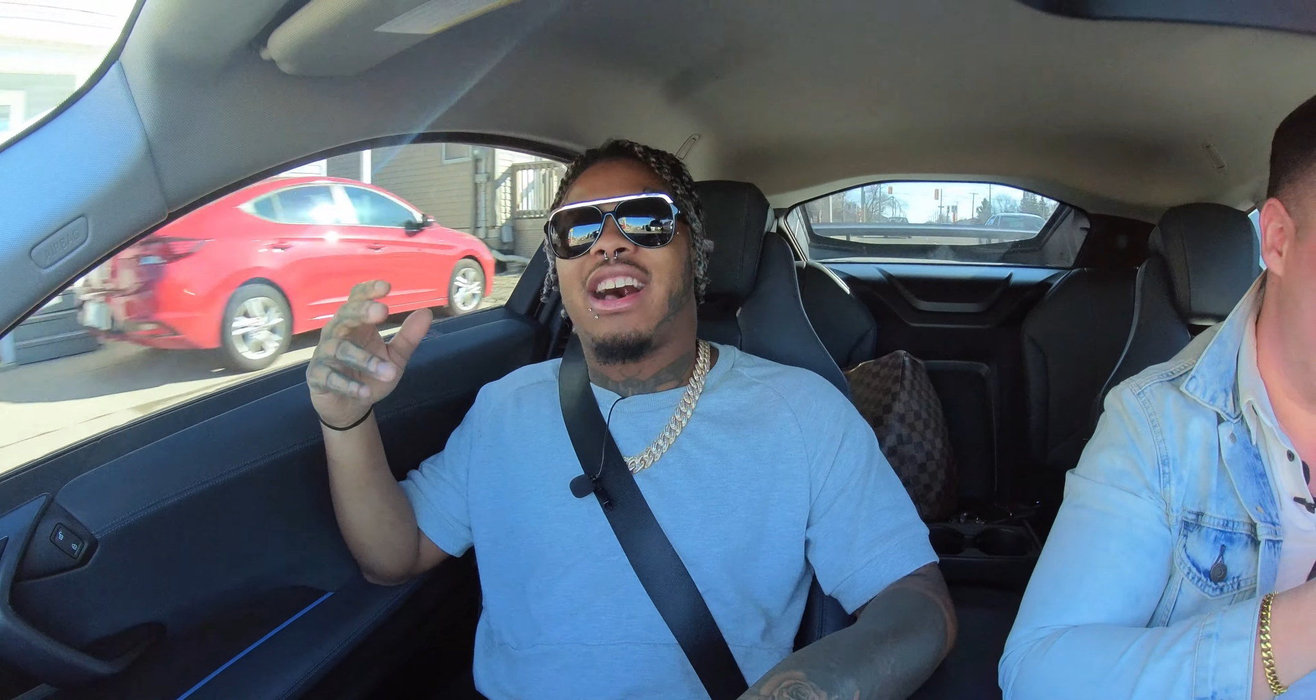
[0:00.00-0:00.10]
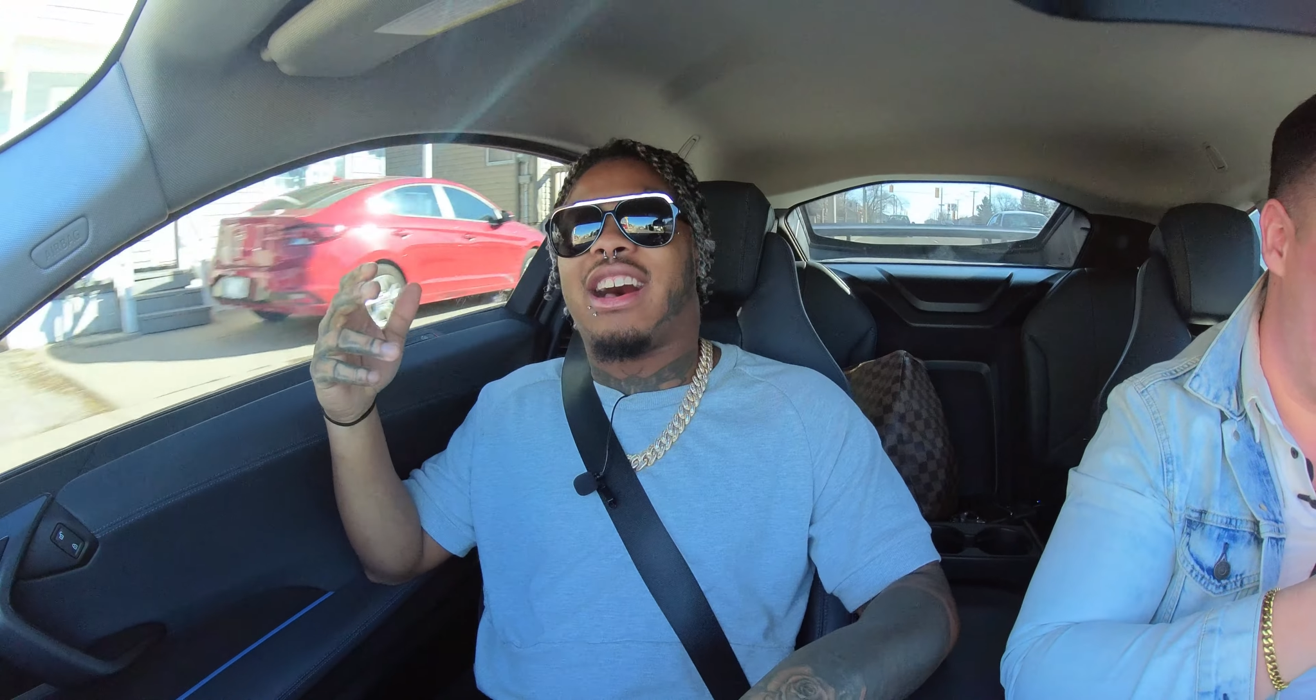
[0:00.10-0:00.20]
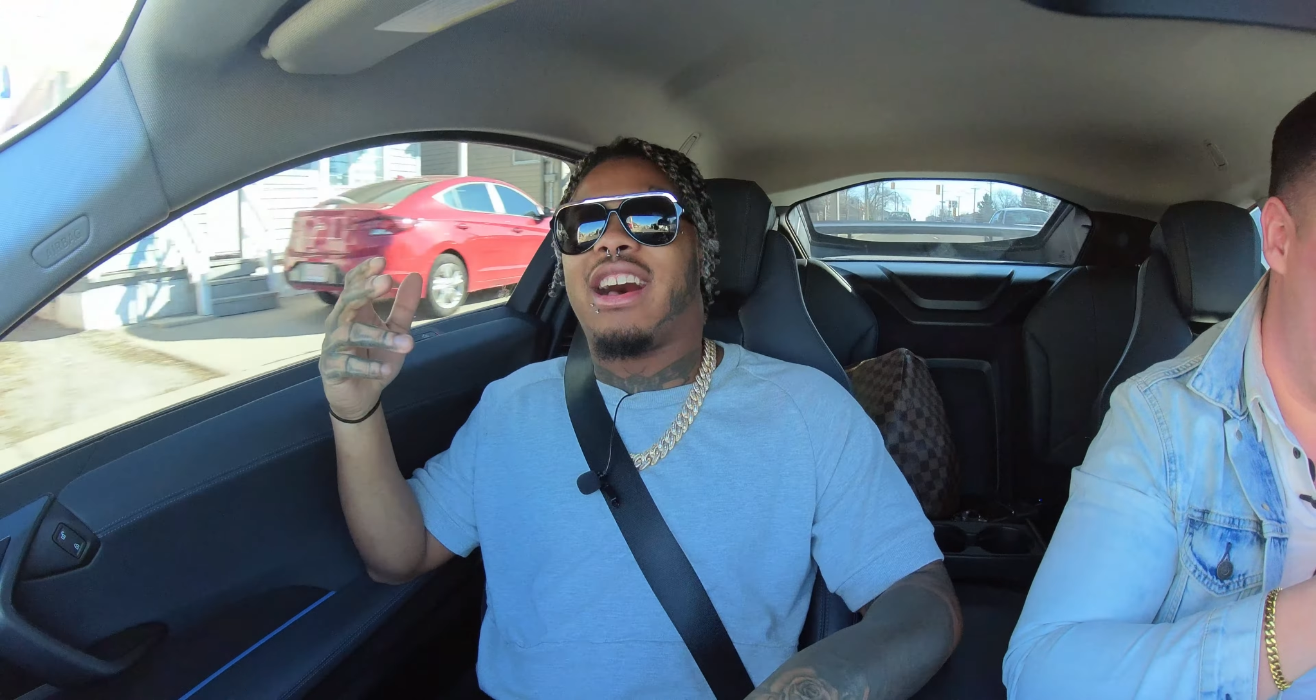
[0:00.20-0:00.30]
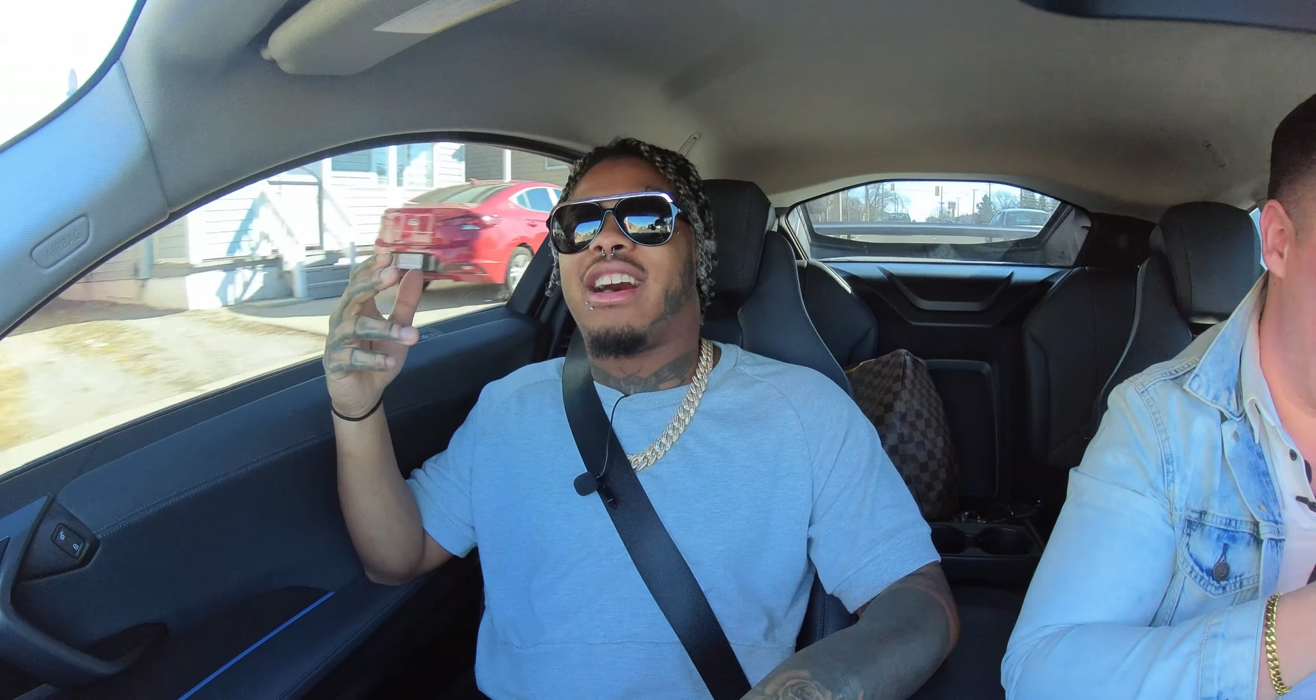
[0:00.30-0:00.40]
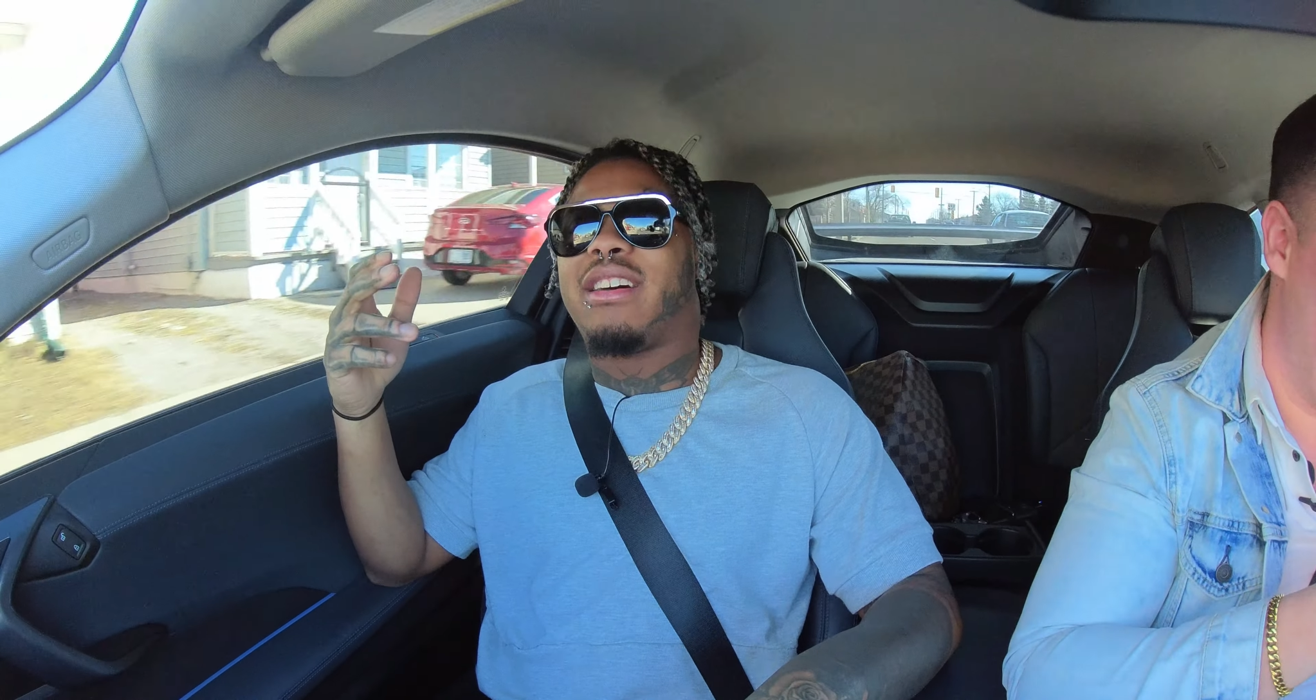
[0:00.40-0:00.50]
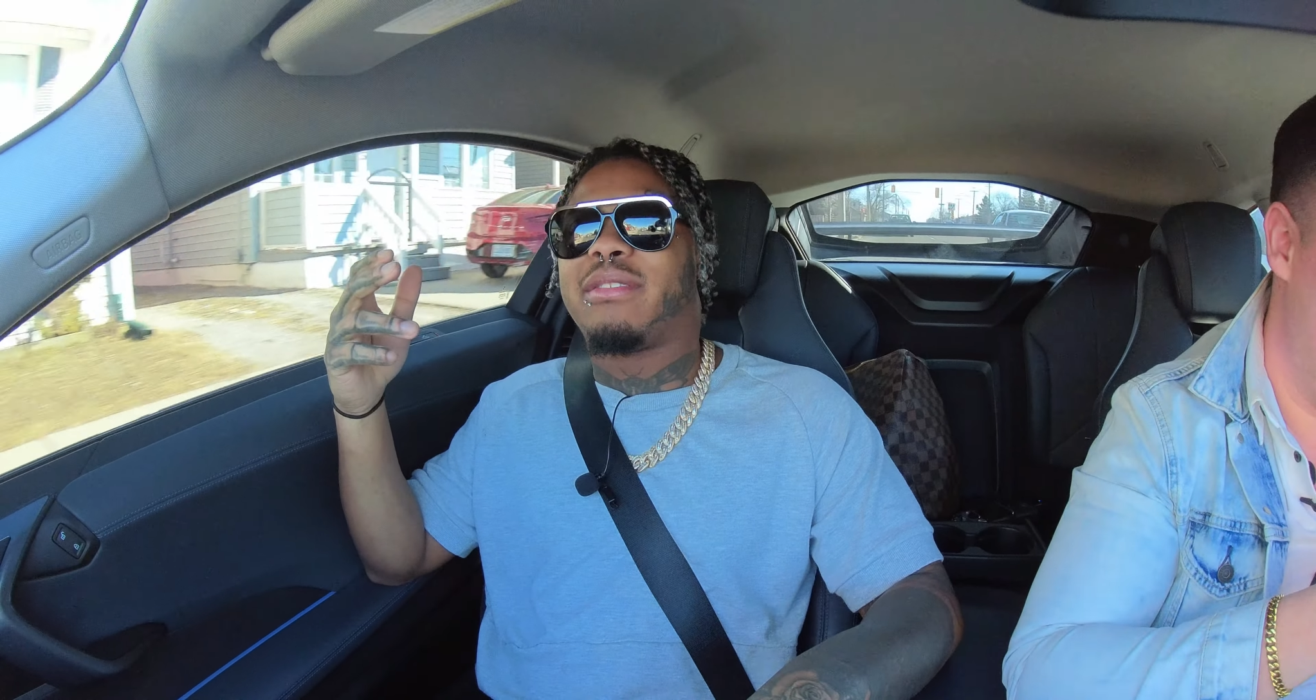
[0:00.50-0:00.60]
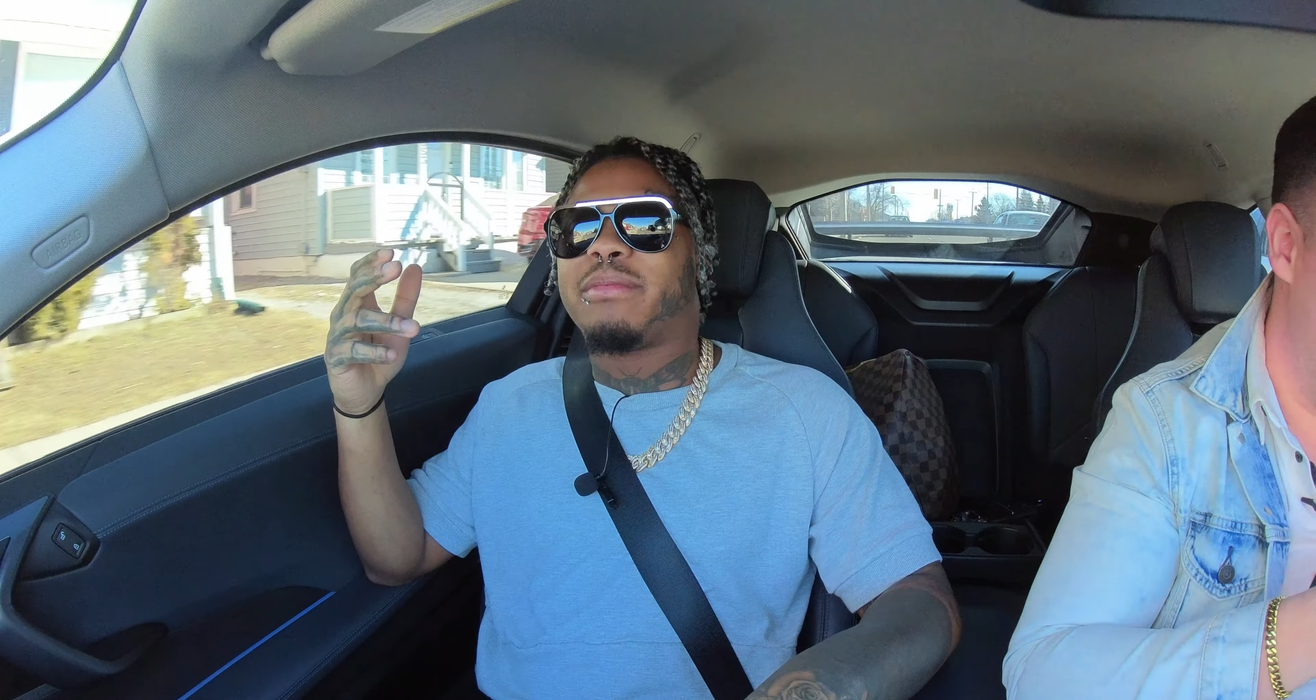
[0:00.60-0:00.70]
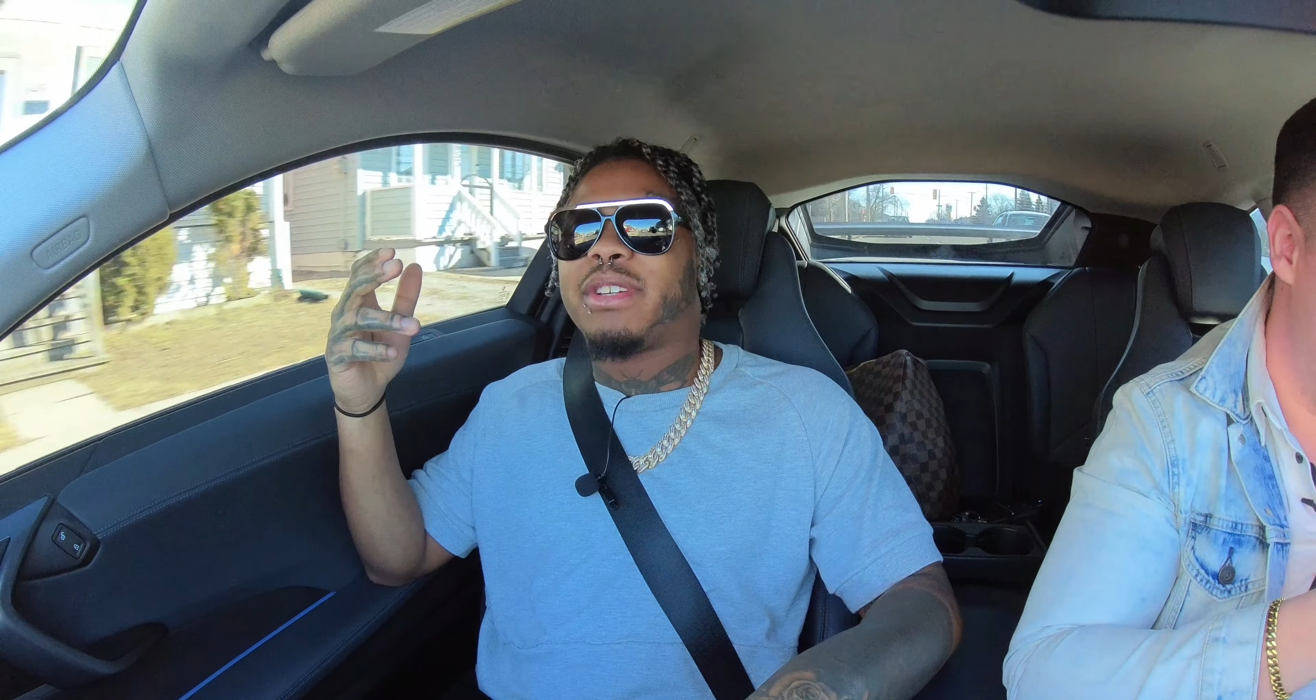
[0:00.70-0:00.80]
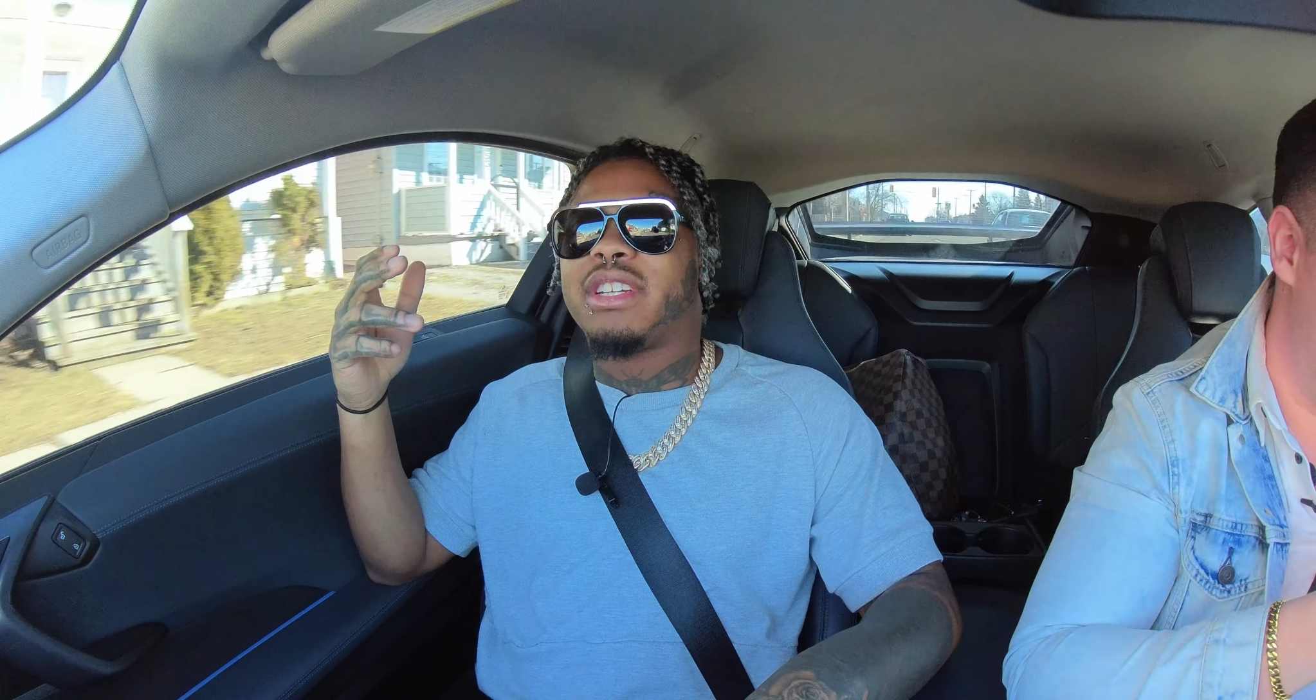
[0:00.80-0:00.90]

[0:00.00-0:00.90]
Um,